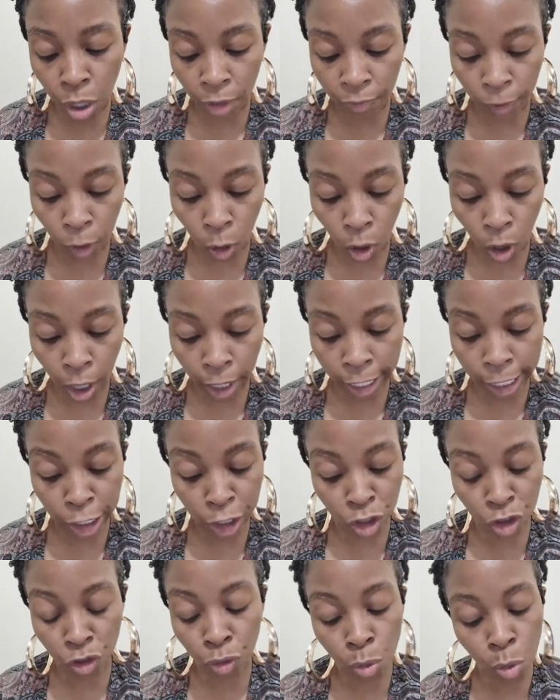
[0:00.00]
of God
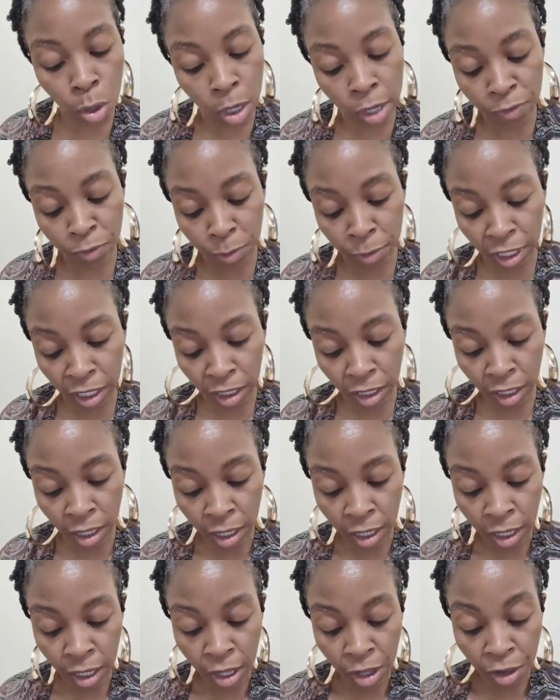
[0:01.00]
is true of me,
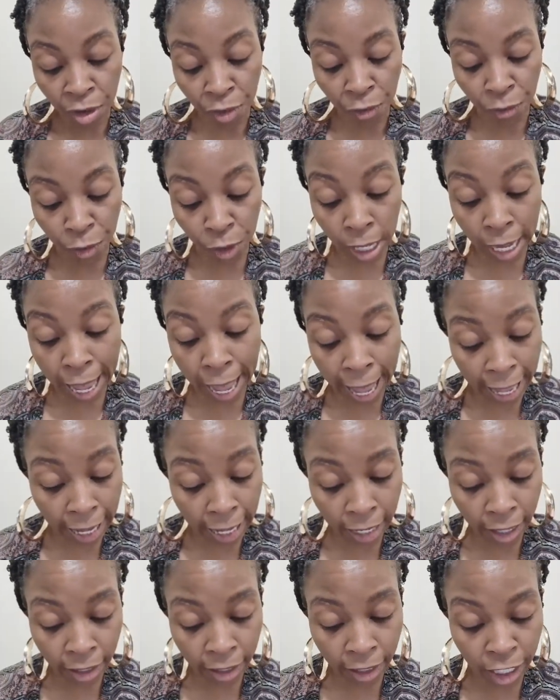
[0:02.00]
for
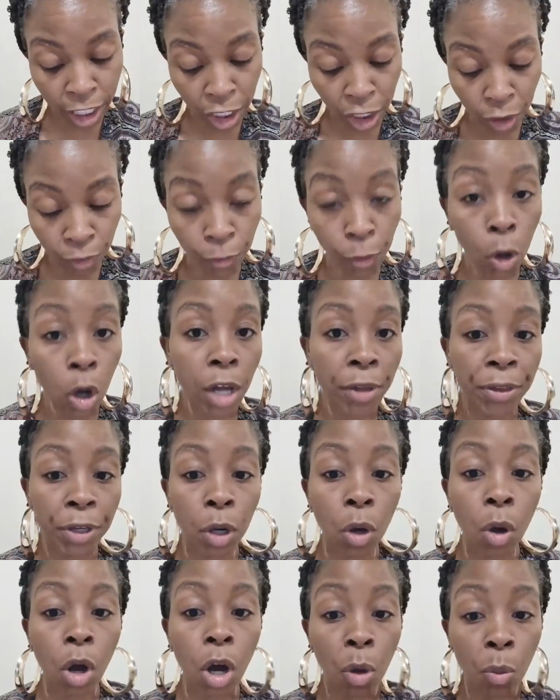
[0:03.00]
I and the Father
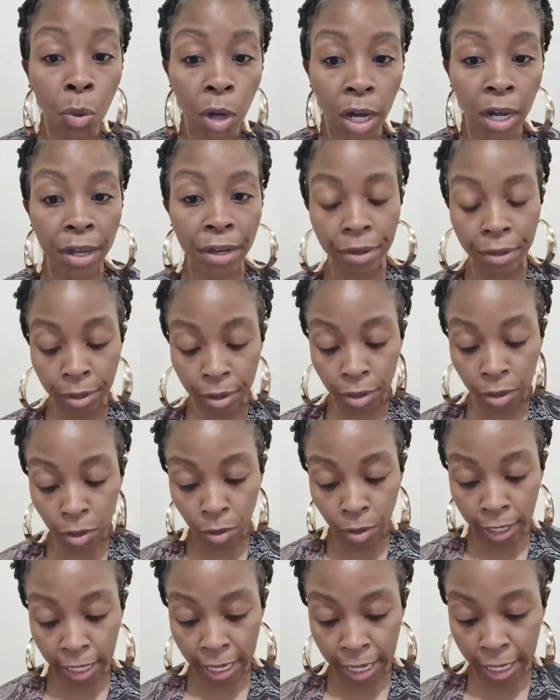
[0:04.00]
are one.
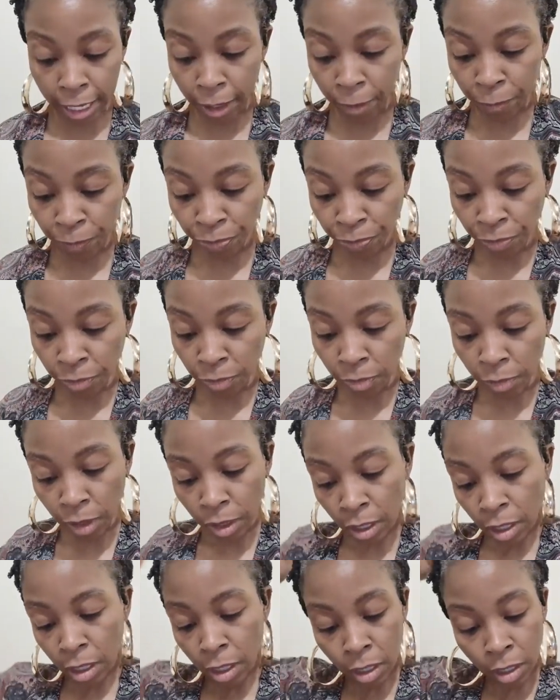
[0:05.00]
Okay.
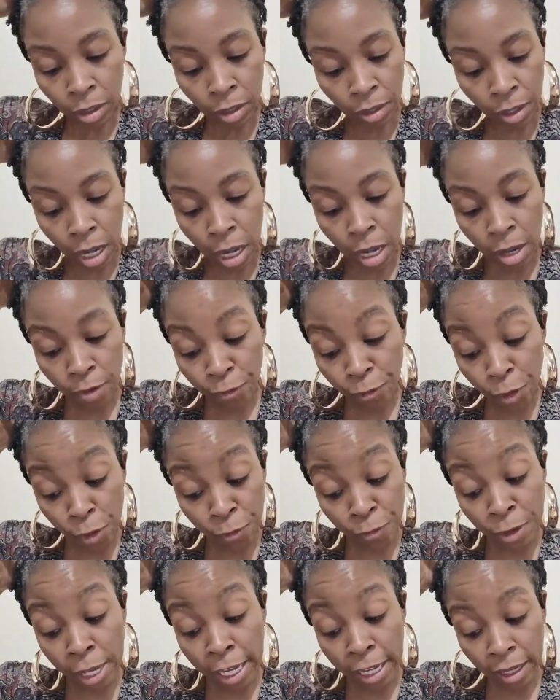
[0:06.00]
Um, for
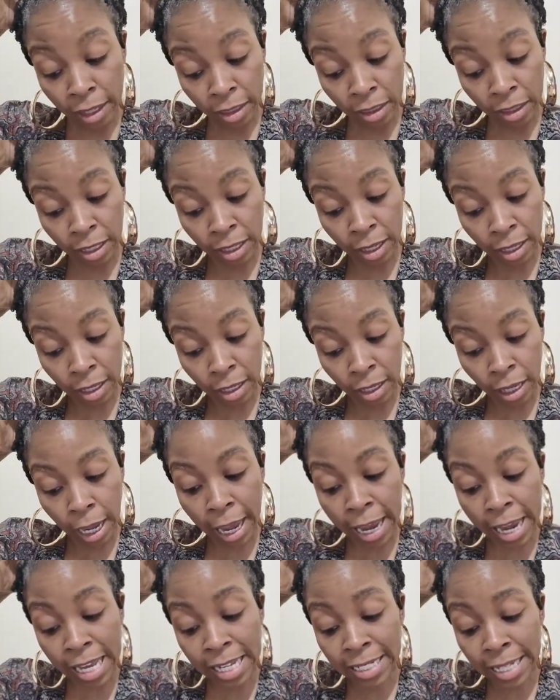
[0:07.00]
faith,
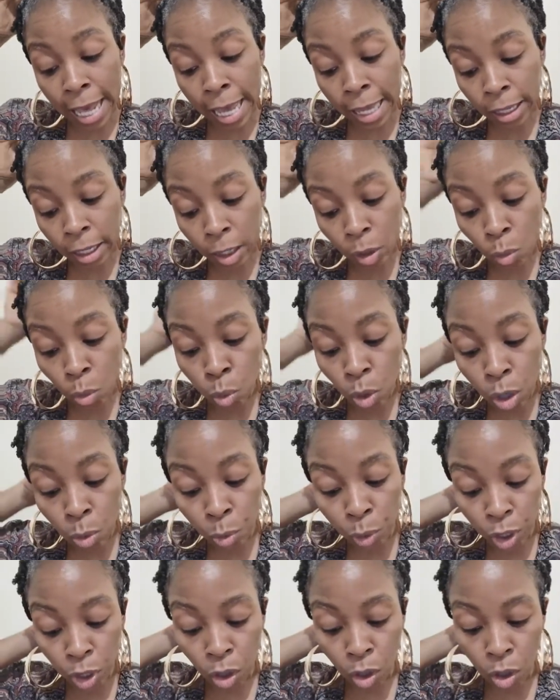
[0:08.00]
as I am one
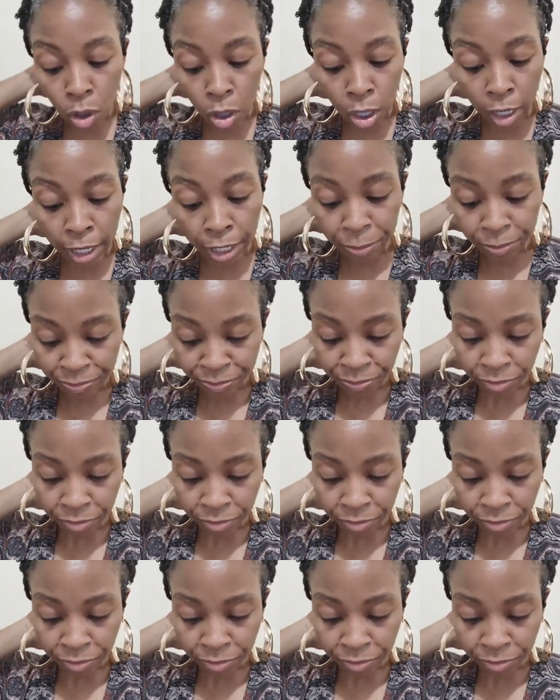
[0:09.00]
with God,